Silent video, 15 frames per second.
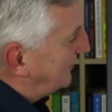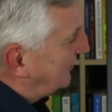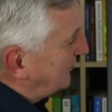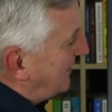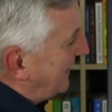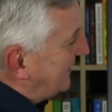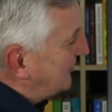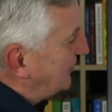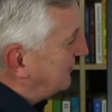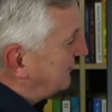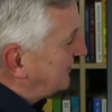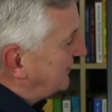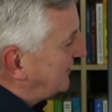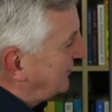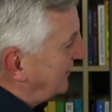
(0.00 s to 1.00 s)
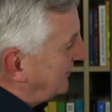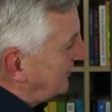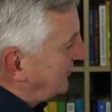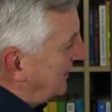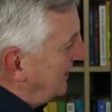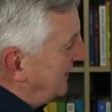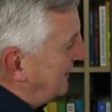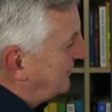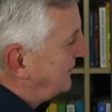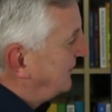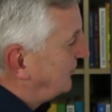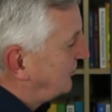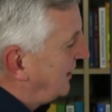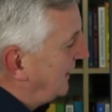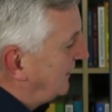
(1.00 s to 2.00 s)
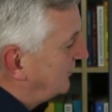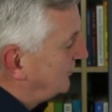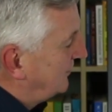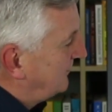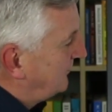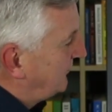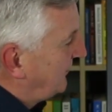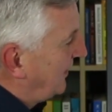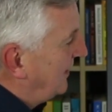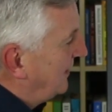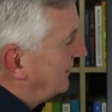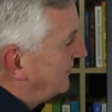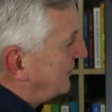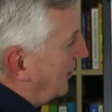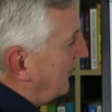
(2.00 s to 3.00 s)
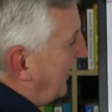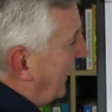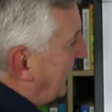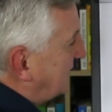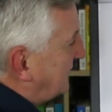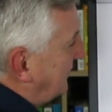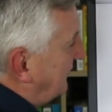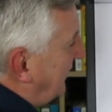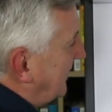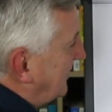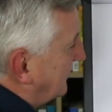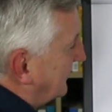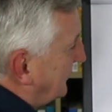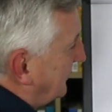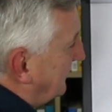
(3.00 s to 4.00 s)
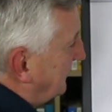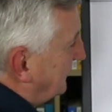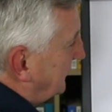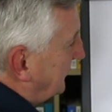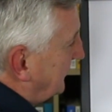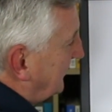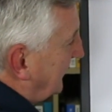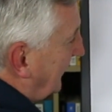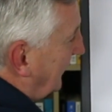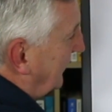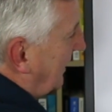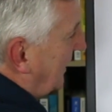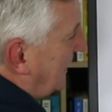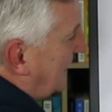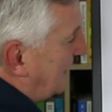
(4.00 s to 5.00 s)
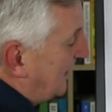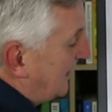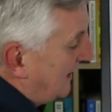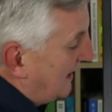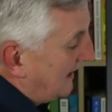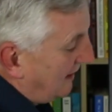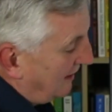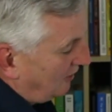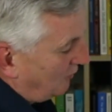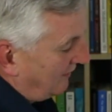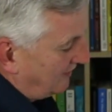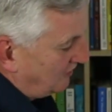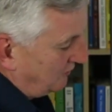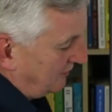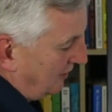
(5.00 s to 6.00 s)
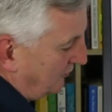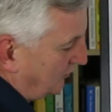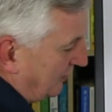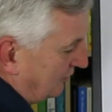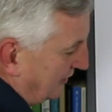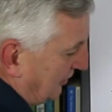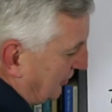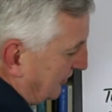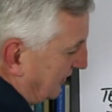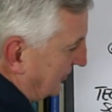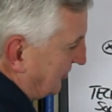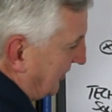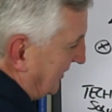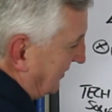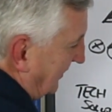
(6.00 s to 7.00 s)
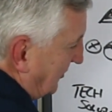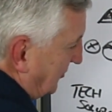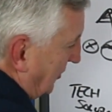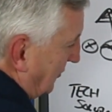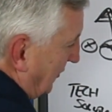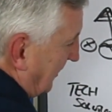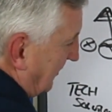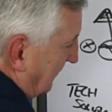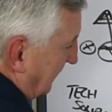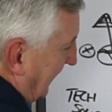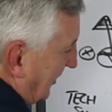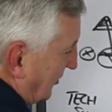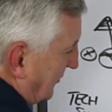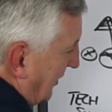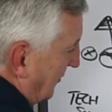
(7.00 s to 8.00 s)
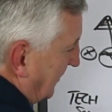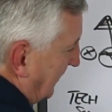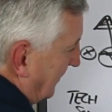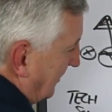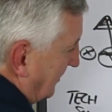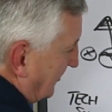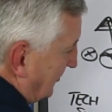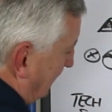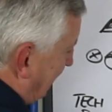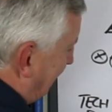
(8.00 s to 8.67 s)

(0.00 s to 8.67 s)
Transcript: as managing resistance to this change. So it actually fails. And likewise, if we're really good at change leadership, we can fail as well because we